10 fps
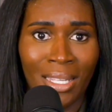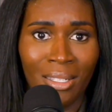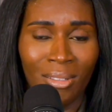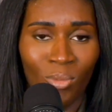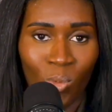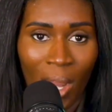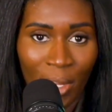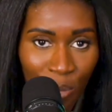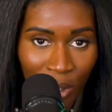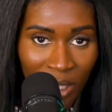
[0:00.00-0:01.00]
Like,
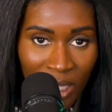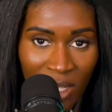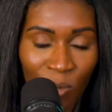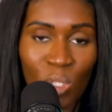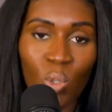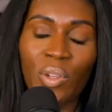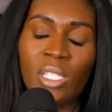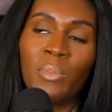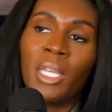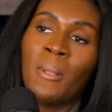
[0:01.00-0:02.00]
why are you bringing this
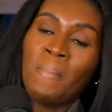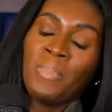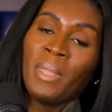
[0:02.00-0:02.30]
inventory to me?